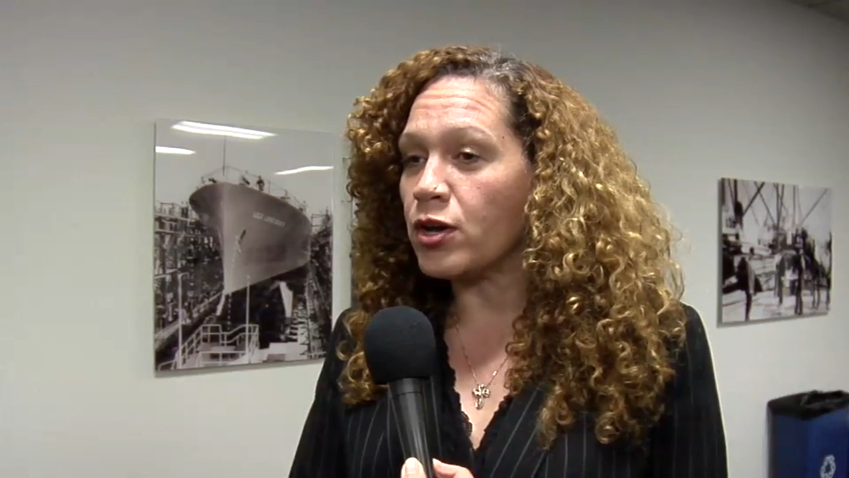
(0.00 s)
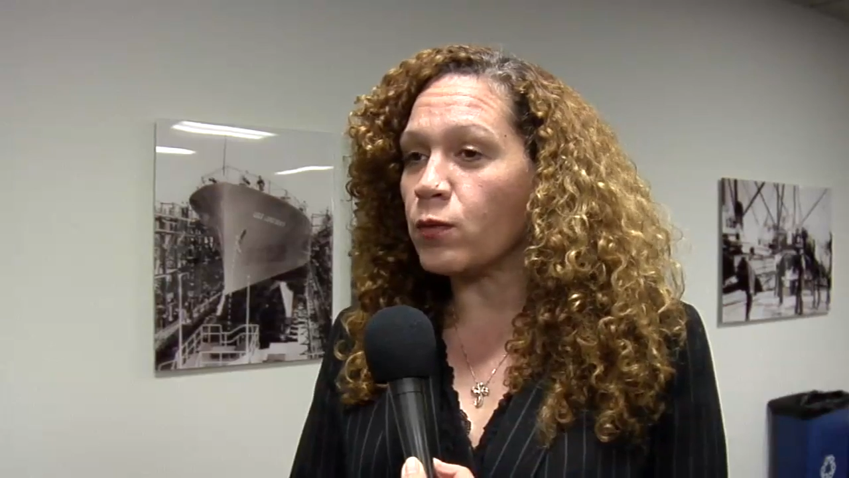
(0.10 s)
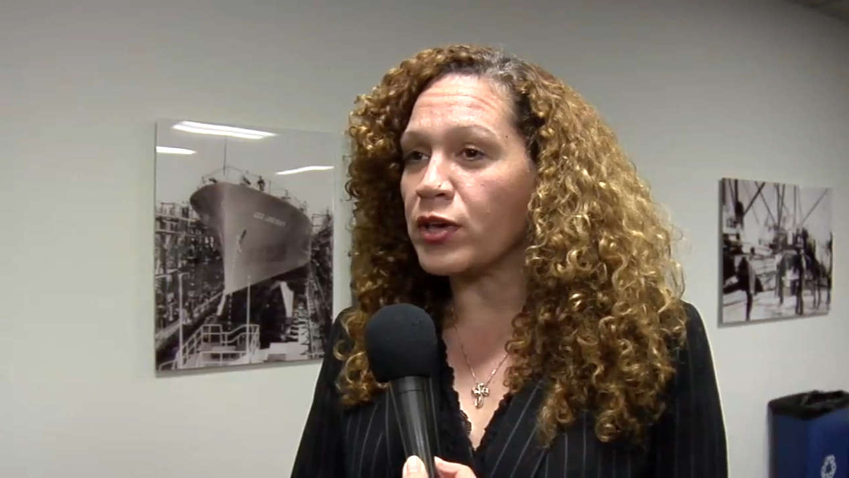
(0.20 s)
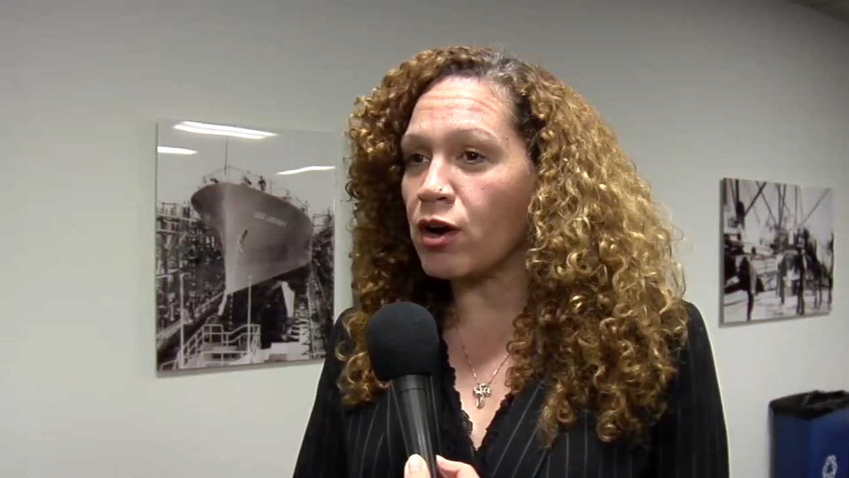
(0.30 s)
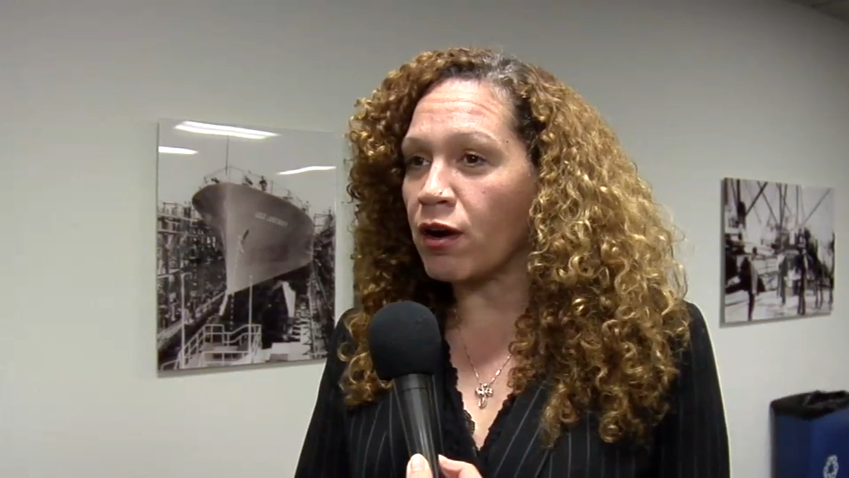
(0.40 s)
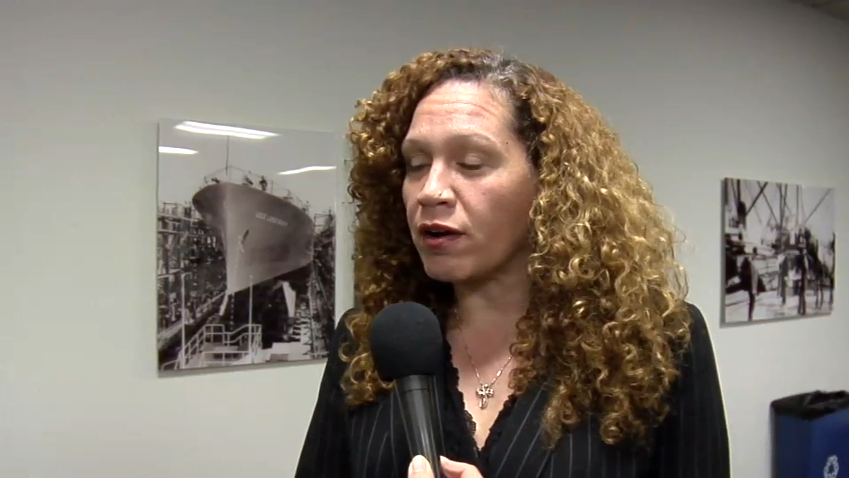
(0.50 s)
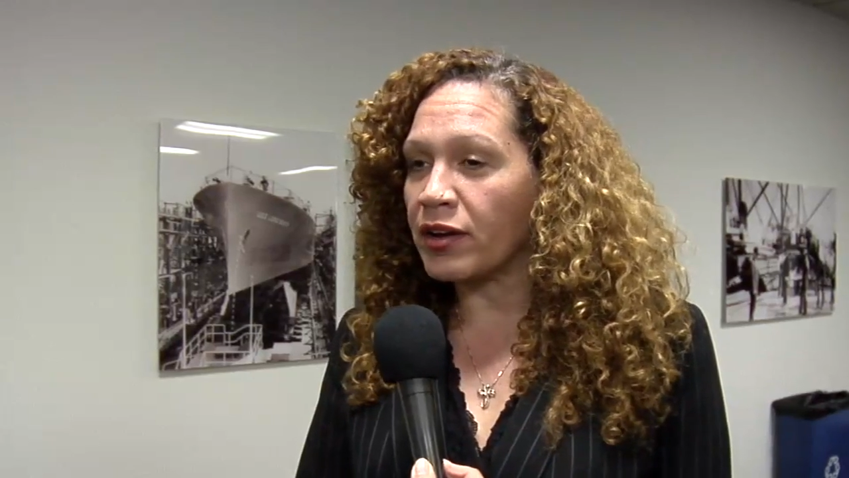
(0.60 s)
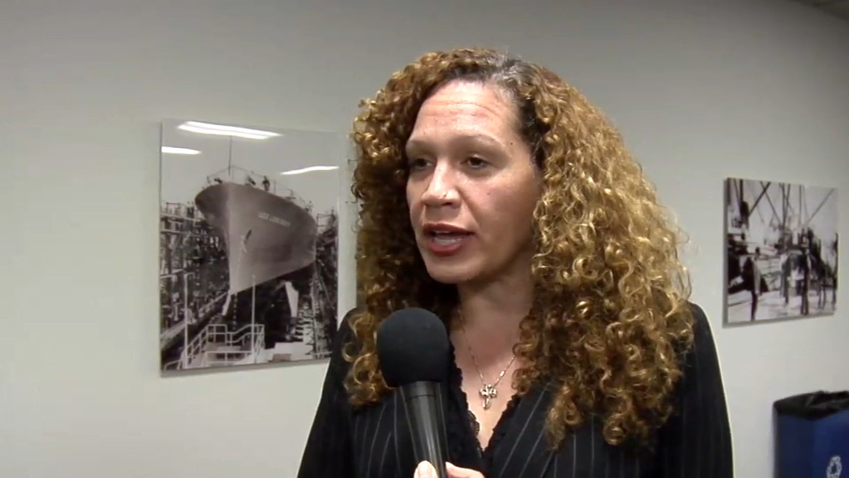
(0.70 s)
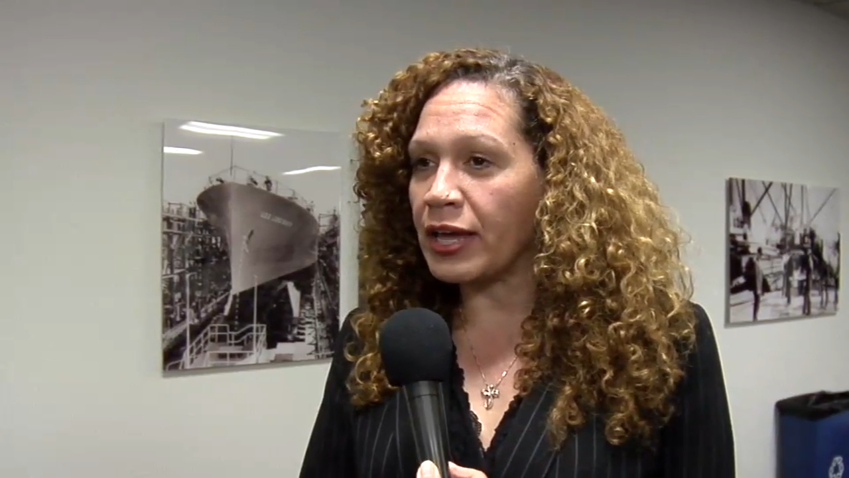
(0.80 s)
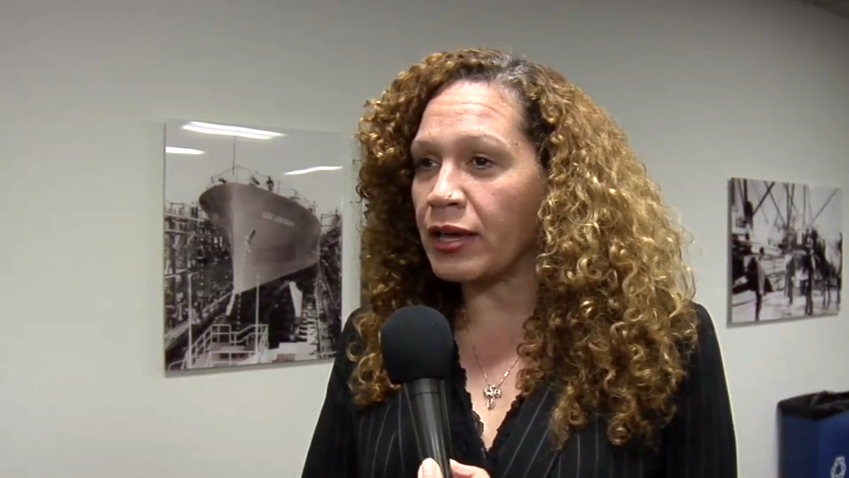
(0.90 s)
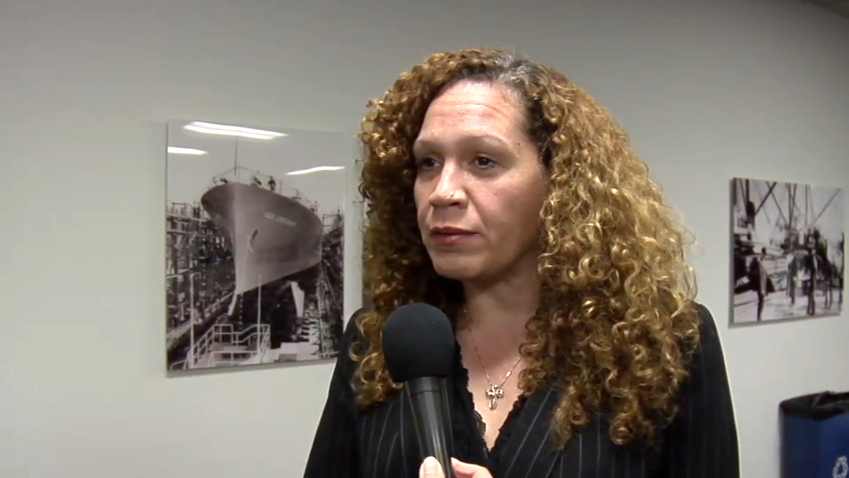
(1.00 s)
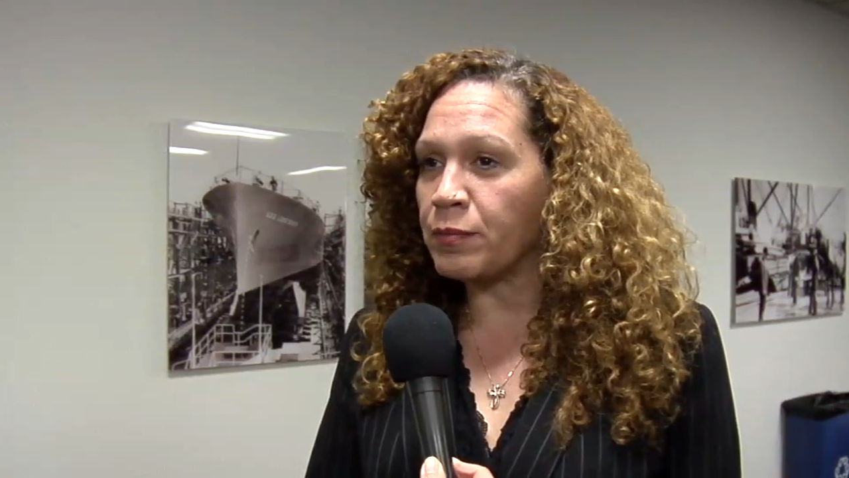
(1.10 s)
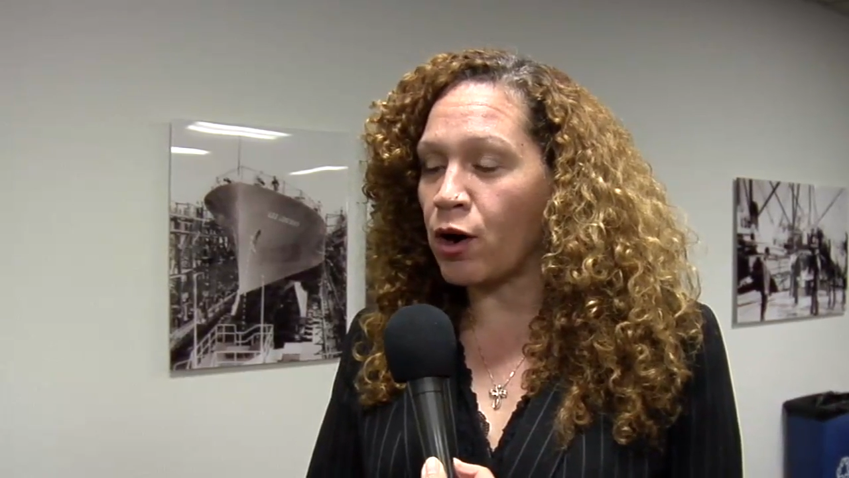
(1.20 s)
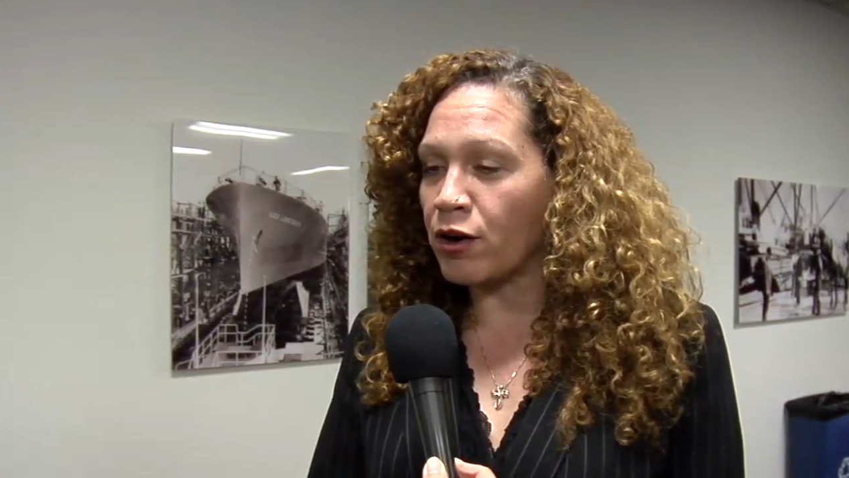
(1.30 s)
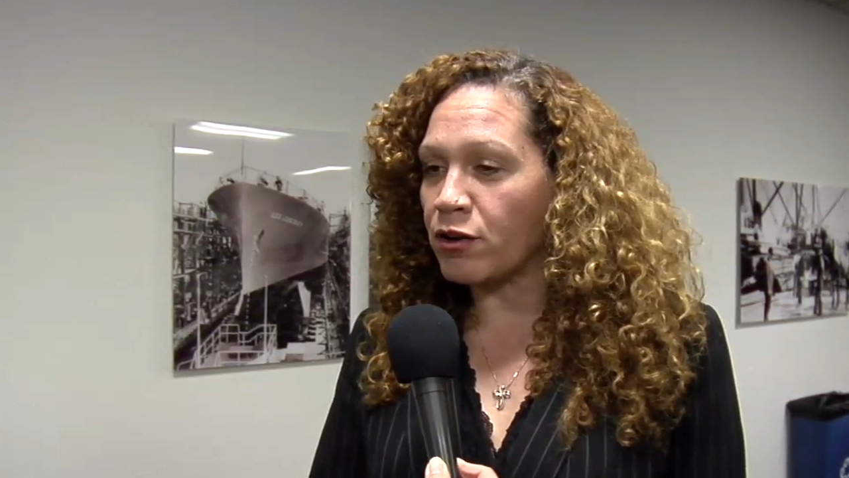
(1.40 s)
We are a
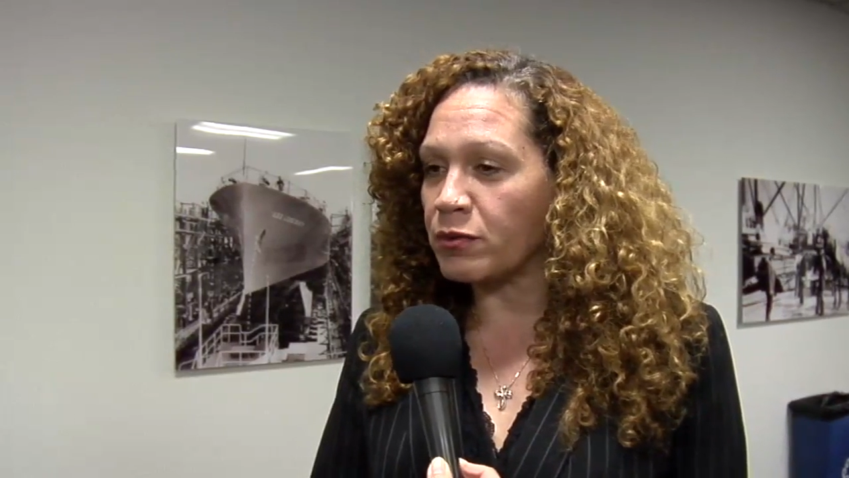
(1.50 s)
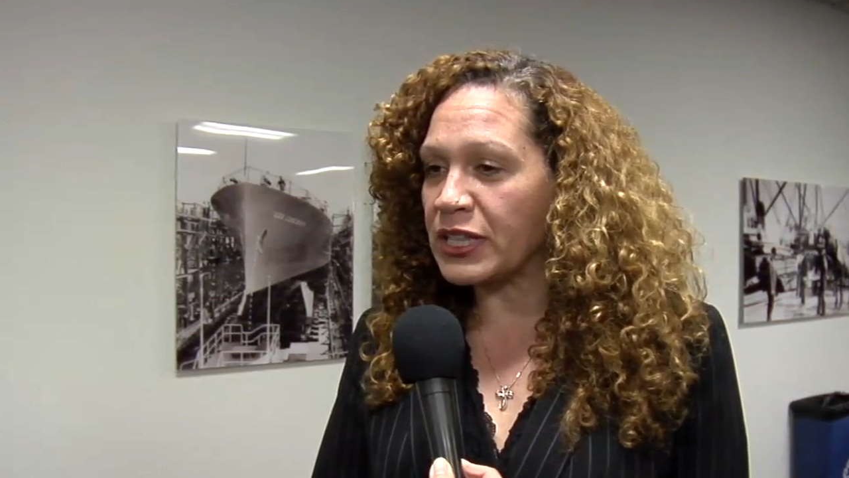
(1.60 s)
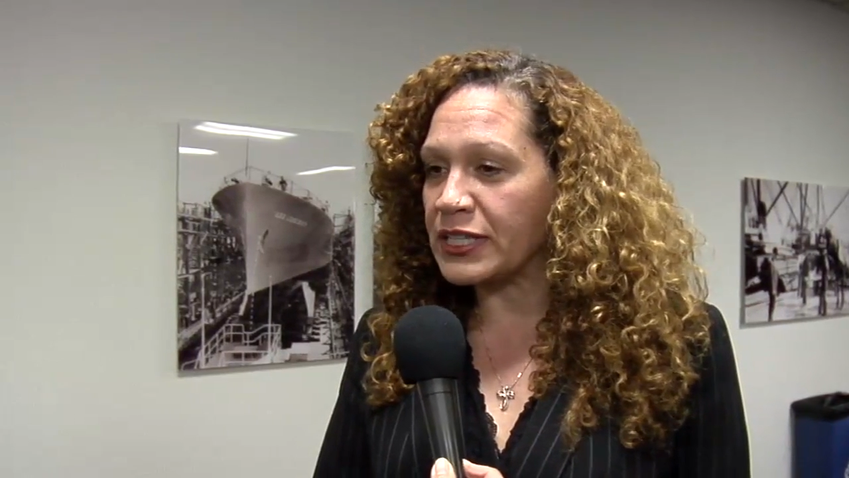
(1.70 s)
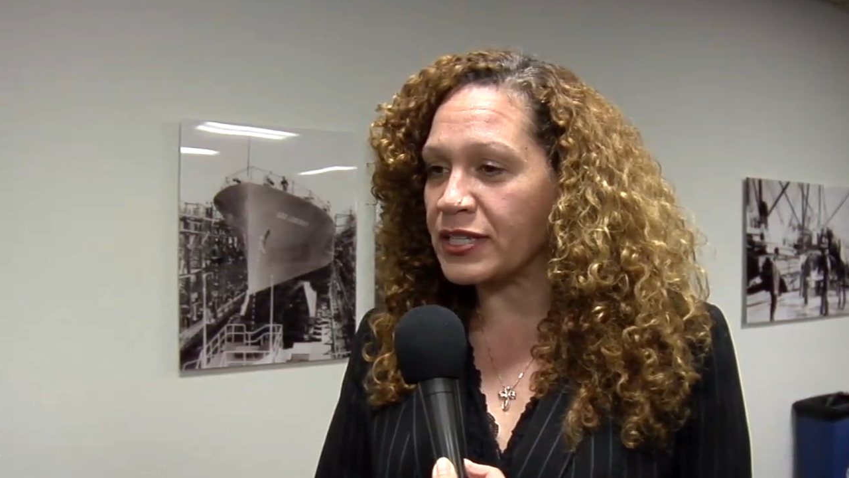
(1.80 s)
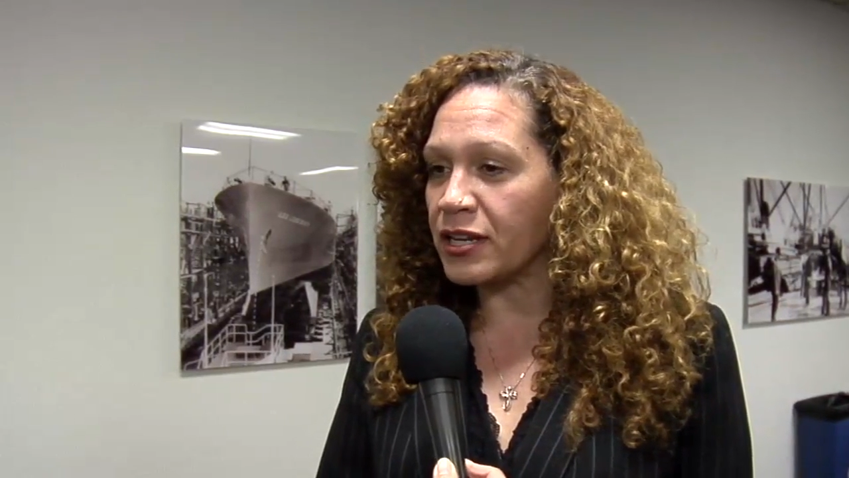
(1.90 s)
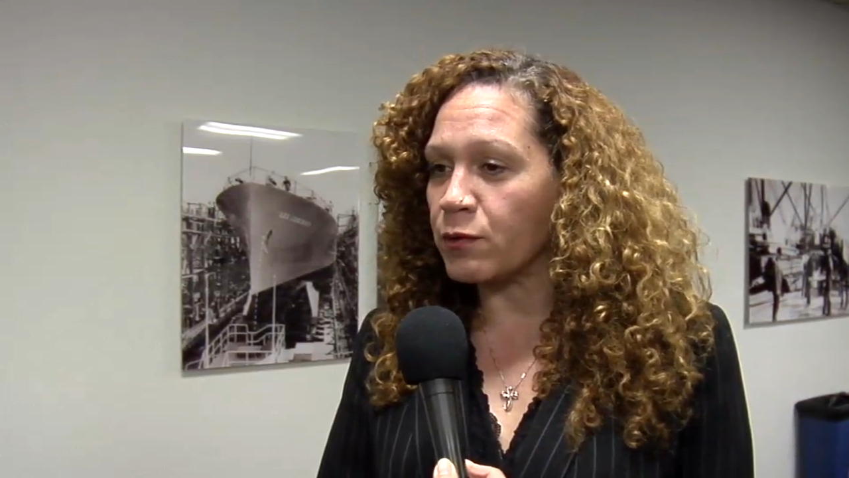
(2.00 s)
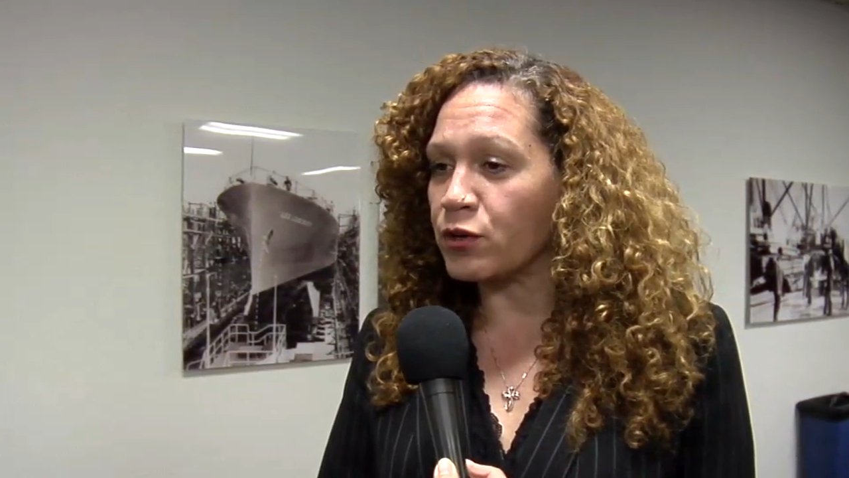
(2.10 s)
partner with the city,